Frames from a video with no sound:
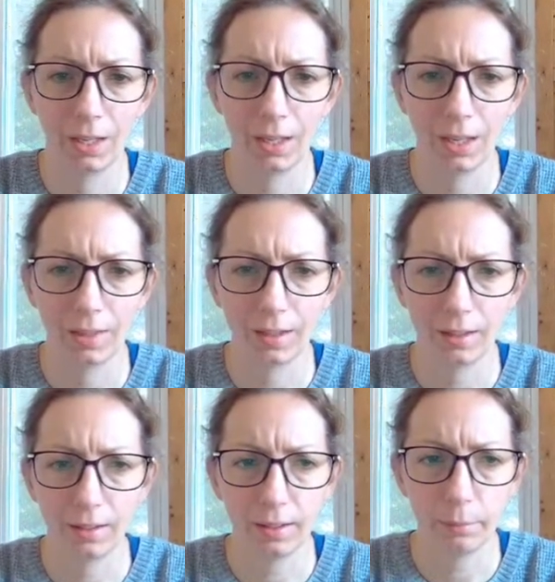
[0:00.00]
And then I
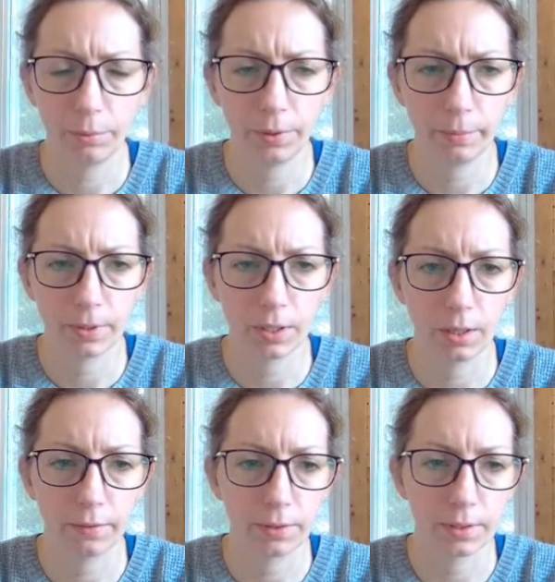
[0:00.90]
think that pretty much
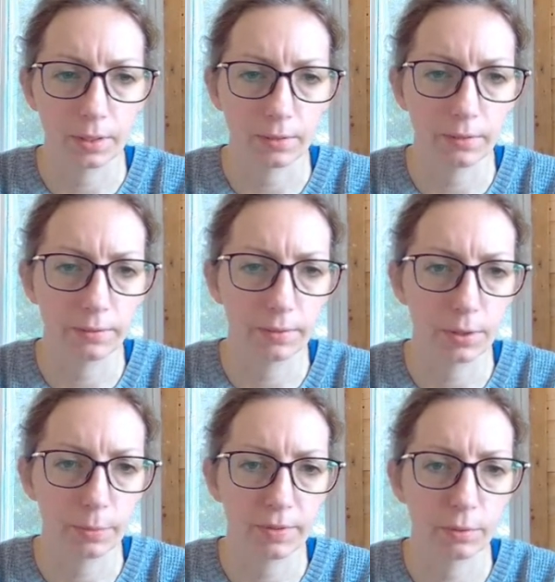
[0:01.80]
covers it in
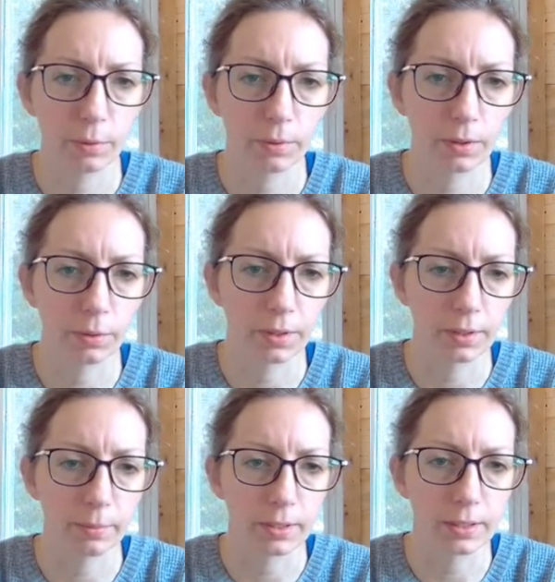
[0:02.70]
terms of what we're going to
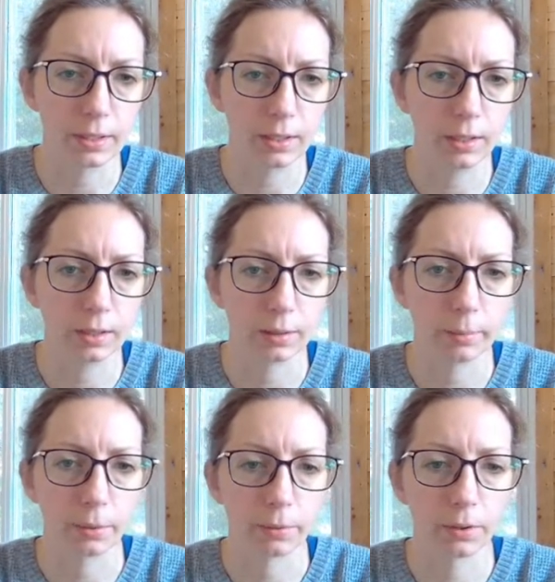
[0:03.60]
be seeing in the
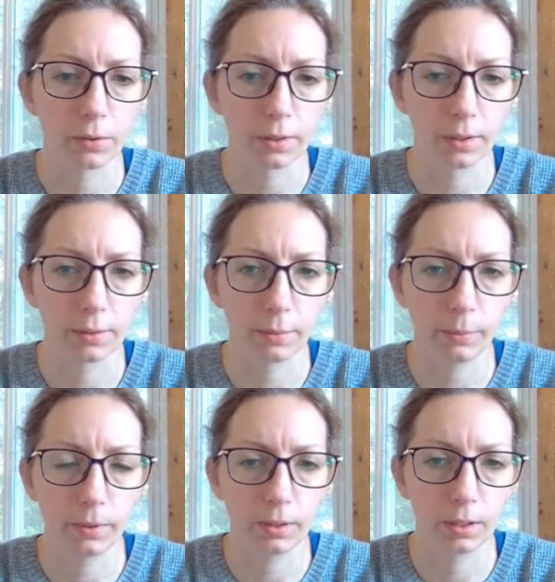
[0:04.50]
millwork drawing, so
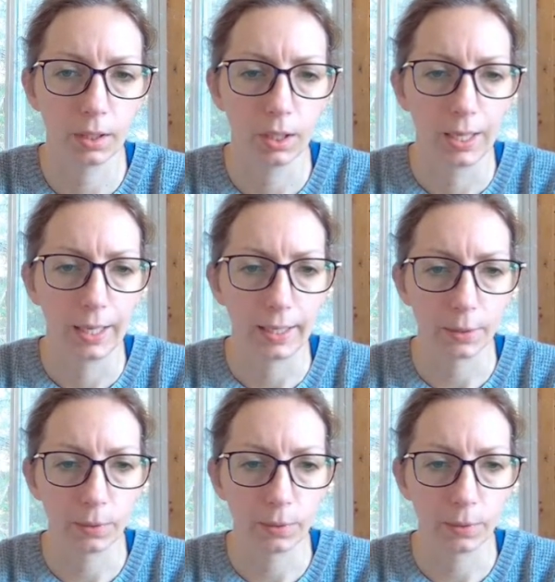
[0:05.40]
I don't